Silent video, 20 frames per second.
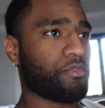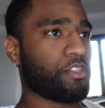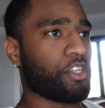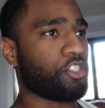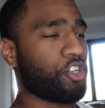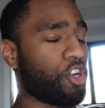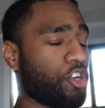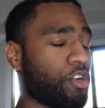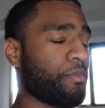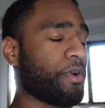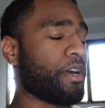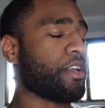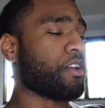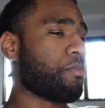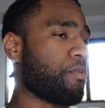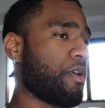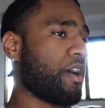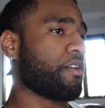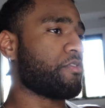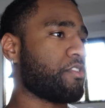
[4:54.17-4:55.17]
a certain amount
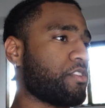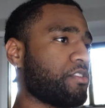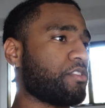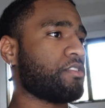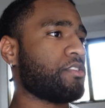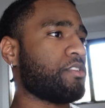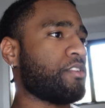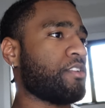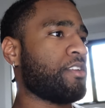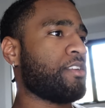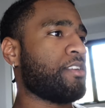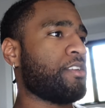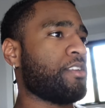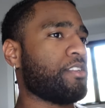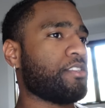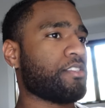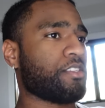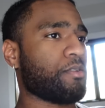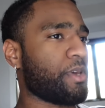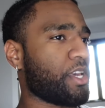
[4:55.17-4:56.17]
of profit.
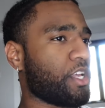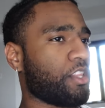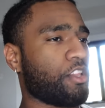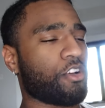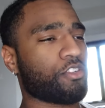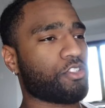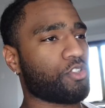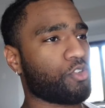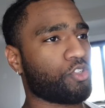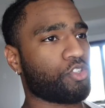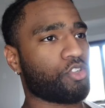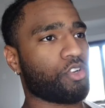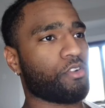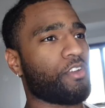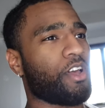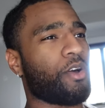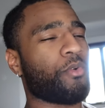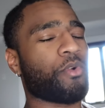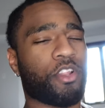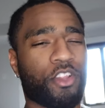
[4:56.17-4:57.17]
To make a long story short, if
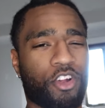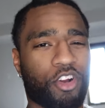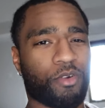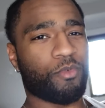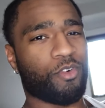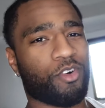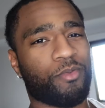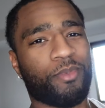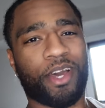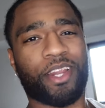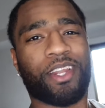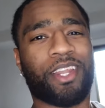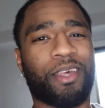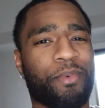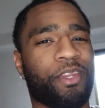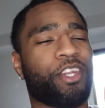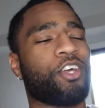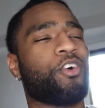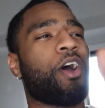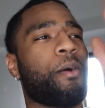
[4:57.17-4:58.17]
y'all want to learn more about it, let
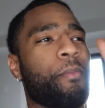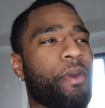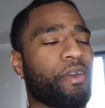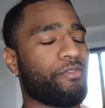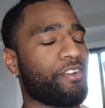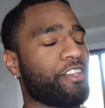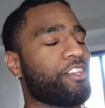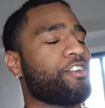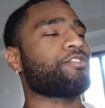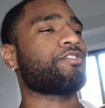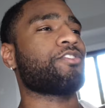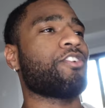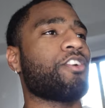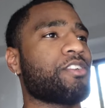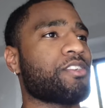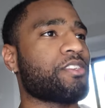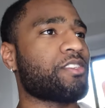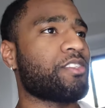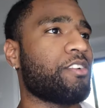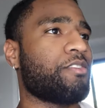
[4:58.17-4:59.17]
me know. I make videos on all
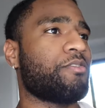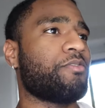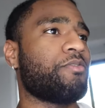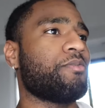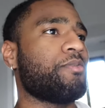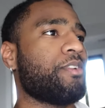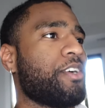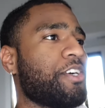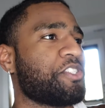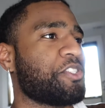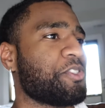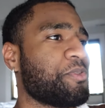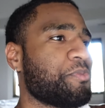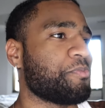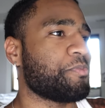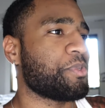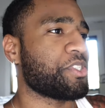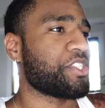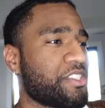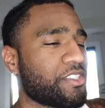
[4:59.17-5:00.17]
this stuff. Um,
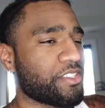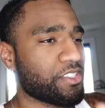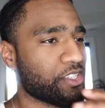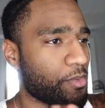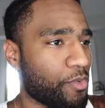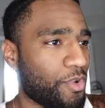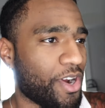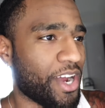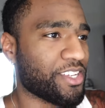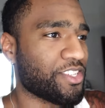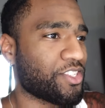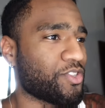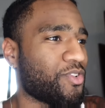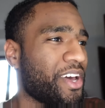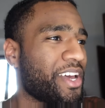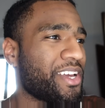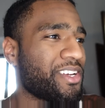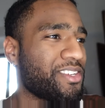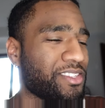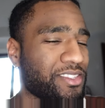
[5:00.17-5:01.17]
but just to summarize, so
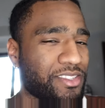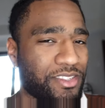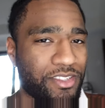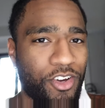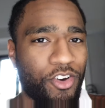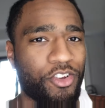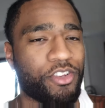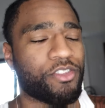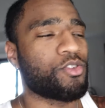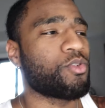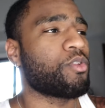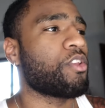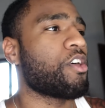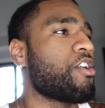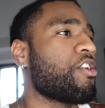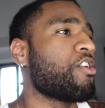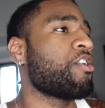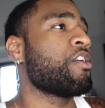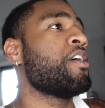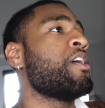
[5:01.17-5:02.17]
I ain't just on it too
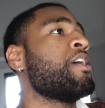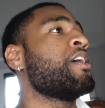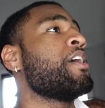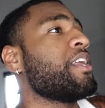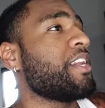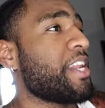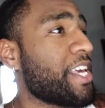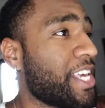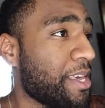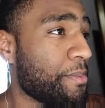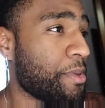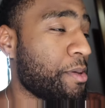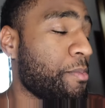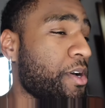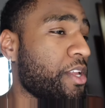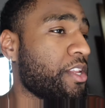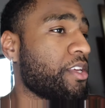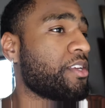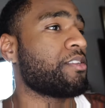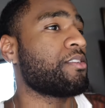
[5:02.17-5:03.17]
long. They give me
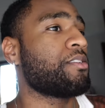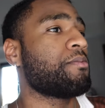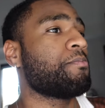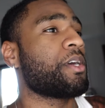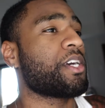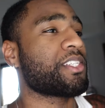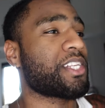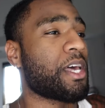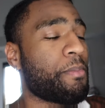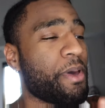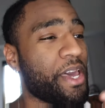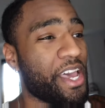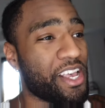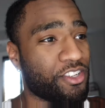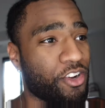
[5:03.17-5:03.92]
money because I pay a